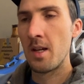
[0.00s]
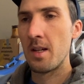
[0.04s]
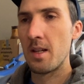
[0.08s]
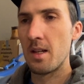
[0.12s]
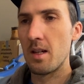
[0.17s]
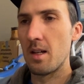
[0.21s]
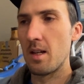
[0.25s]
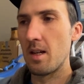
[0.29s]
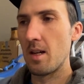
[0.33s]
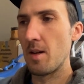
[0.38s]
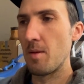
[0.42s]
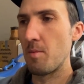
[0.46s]

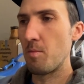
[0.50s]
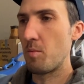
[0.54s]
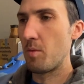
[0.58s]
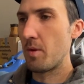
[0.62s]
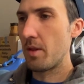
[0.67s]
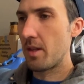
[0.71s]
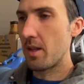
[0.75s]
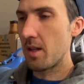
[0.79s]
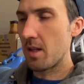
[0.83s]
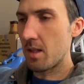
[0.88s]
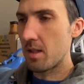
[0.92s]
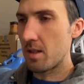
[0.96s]

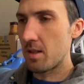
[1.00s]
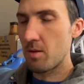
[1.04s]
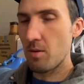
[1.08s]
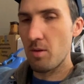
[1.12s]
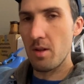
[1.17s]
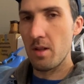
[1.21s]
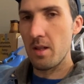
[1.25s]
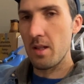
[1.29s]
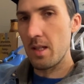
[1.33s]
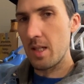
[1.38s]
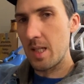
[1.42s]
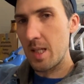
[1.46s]
with like sort
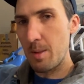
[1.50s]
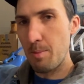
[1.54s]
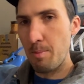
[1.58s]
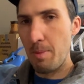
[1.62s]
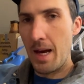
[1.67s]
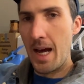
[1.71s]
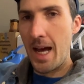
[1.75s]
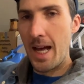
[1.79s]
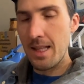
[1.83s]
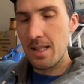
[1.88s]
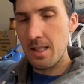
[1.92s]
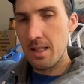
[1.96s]
of the
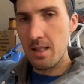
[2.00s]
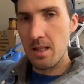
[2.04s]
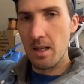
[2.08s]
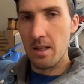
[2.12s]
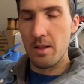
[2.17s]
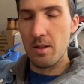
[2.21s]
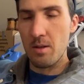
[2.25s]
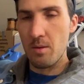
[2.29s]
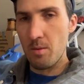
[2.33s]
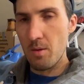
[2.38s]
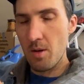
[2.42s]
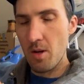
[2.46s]
spats on
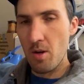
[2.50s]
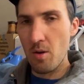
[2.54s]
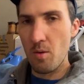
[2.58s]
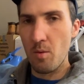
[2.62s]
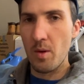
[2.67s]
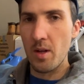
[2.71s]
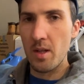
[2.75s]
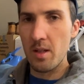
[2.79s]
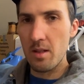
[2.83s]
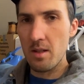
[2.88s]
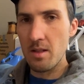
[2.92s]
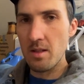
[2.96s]
the rear
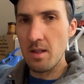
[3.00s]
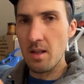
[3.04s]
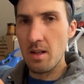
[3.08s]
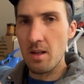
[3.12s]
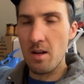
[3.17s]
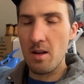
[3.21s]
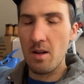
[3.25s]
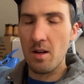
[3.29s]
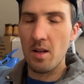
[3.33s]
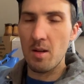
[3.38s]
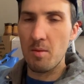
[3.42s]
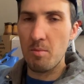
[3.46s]
wheels that
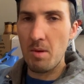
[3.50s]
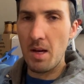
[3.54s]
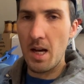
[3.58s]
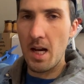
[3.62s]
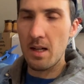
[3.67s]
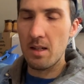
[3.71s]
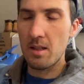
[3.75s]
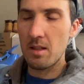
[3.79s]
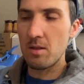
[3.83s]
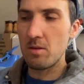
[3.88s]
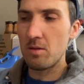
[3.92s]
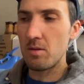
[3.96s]
harken
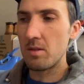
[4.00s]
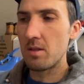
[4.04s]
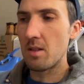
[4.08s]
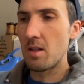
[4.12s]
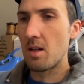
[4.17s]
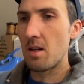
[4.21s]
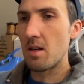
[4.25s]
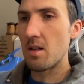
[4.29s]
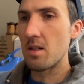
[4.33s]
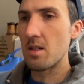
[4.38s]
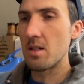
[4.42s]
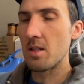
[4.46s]
back to the old
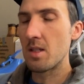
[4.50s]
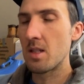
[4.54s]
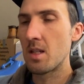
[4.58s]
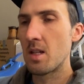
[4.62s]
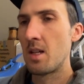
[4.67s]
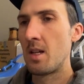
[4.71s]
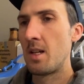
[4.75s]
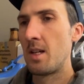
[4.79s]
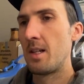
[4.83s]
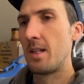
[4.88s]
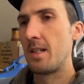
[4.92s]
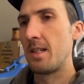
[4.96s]
cars,
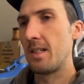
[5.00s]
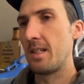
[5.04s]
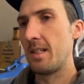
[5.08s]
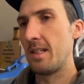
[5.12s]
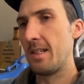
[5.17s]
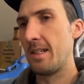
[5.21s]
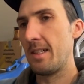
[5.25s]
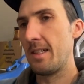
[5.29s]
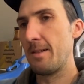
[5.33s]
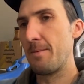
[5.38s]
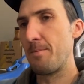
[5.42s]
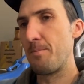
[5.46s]

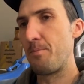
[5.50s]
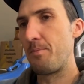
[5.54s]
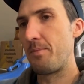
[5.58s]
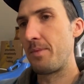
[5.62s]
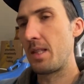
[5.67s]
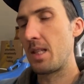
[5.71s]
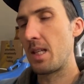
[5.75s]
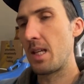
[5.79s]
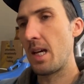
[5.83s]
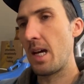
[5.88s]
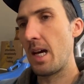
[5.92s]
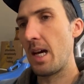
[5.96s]

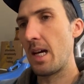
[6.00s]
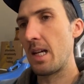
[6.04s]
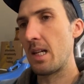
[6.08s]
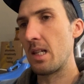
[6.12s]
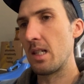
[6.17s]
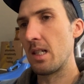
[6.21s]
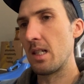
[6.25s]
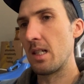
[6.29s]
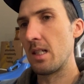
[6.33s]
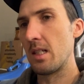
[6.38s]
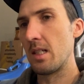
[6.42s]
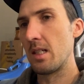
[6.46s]
at
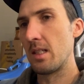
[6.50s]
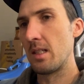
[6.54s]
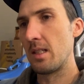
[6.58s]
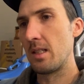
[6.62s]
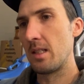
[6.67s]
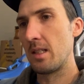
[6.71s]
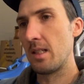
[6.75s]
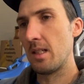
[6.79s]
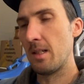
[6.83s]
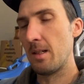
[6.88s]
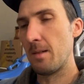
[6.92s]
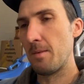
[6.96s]

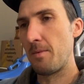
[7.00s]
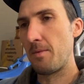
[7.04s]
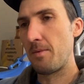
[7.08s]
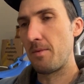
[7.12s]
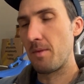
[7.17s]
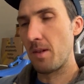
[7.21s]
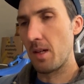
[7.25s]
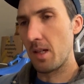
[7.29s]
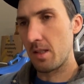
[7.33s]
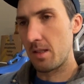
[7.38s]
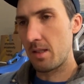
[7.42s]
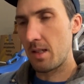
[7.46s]

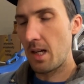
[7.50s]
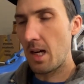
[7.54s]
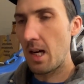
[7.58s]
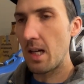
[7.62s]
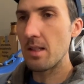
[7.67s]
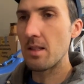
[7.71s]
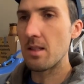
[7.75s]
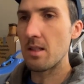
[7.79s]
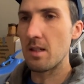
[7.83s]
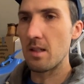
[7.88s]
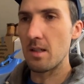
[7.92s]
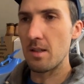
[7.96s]
a
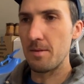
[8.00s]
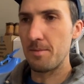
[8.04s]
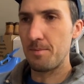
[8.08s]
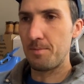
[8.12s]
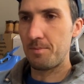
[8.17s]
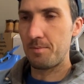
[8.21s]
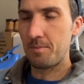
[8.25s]
concert